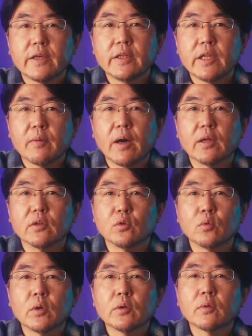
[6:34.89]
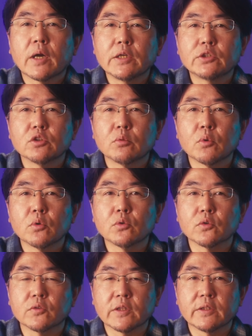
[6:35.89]
Many newer cameras allow you
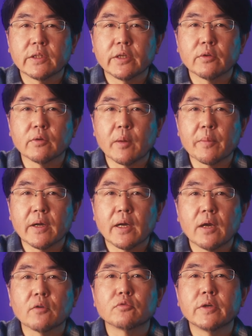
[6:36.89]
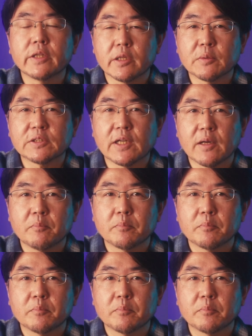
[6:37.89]
to configure the tone mode for video.